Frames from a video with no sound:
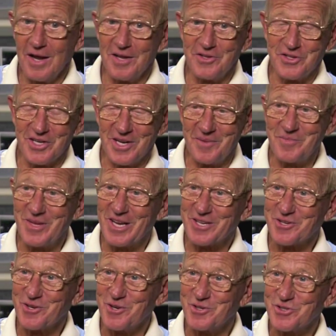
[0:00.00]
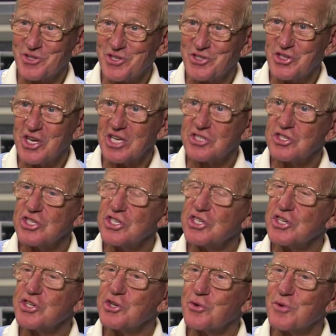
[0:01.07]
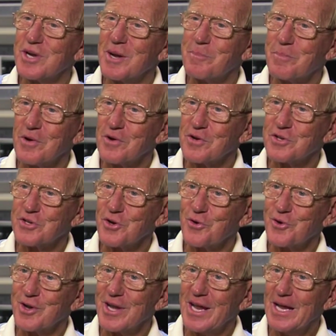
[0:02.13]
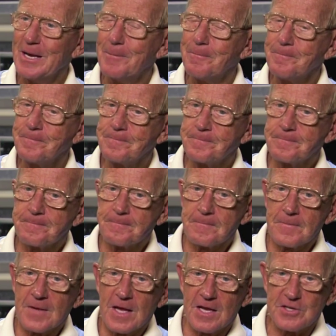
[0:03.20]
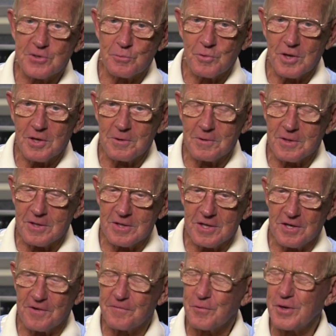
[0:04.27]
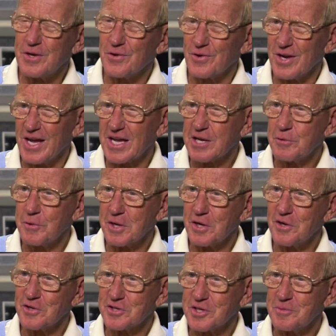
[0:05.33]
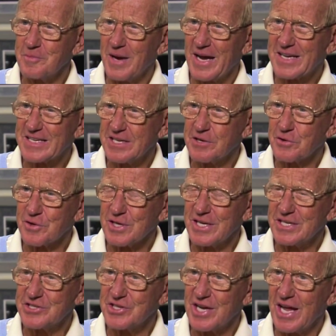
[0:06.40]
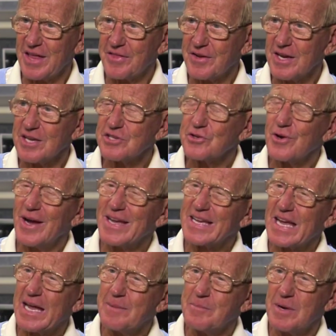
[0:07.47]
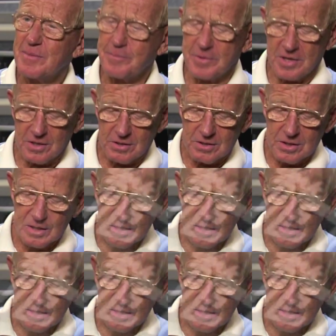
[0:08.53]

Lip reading: I said, I'm the head coach of the Jets. She said, you went up there to turn it down. I said, well, if we don't like it, we can always go back to intercollegiate athletics. So I came up here